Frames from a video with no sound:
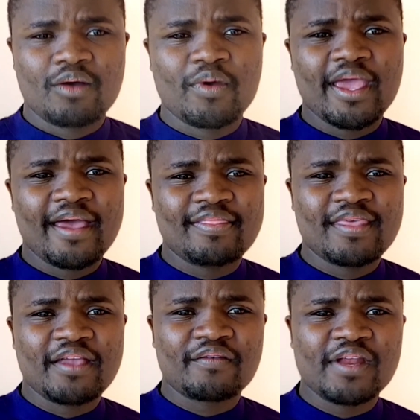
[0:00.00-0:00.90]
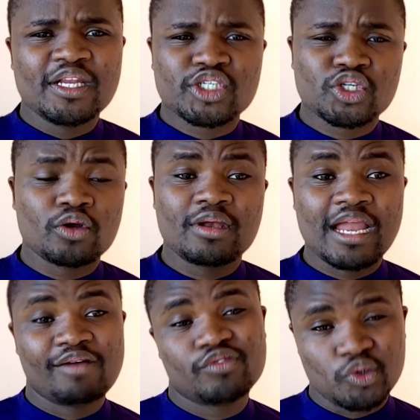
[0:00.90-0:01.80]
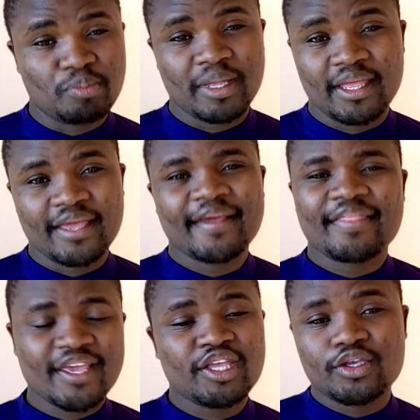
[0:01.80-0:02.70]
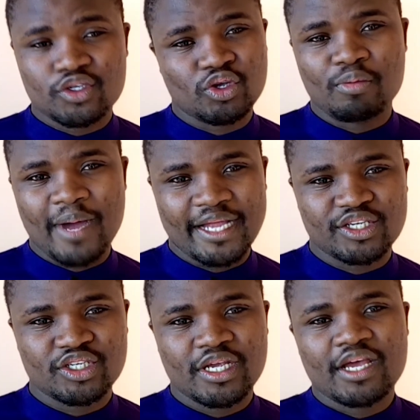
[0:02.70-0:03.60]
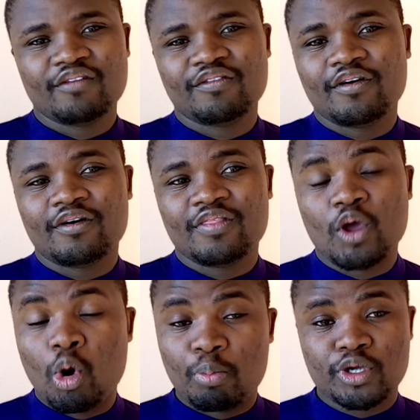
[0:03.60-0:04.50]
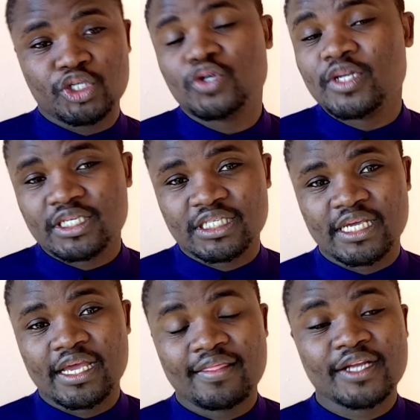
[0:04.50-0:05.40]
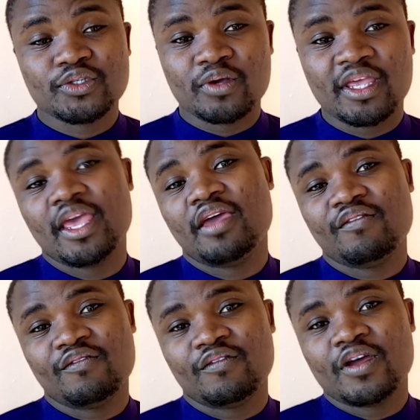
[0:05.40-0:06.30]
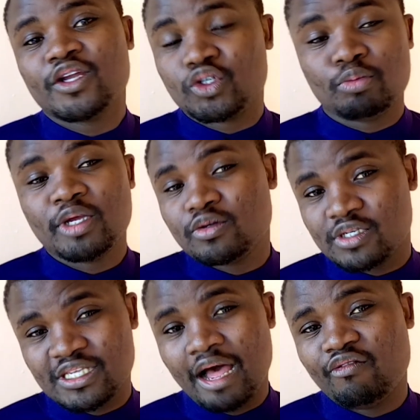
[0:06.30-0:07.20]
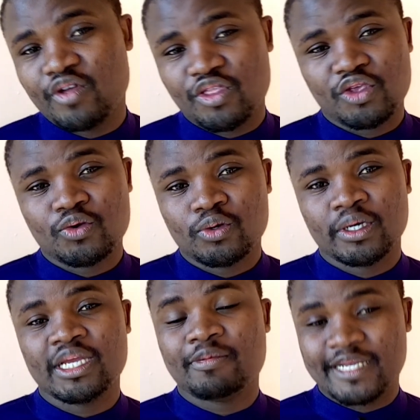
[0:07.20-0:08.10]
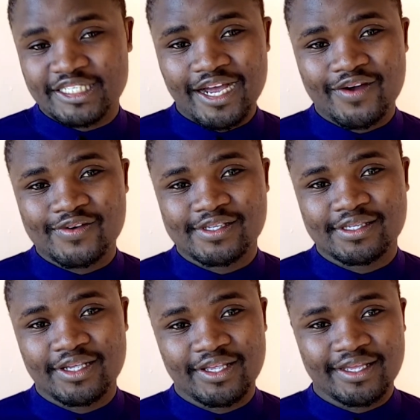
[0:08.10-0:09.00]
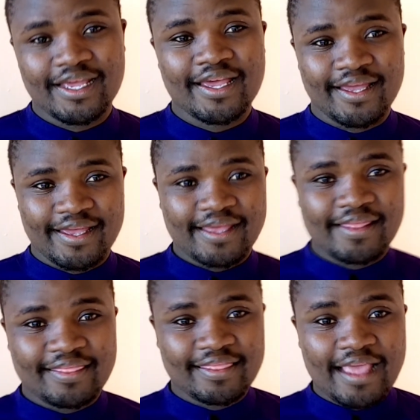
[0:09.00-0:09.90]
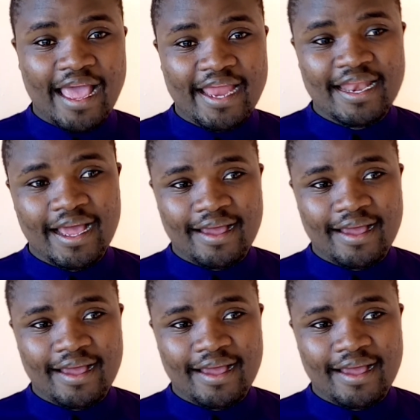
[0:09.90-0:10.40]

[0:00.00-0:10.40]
where they really showed love to me. Thank you so much for the opportunity that you gave to me to serve with you in Machakos. And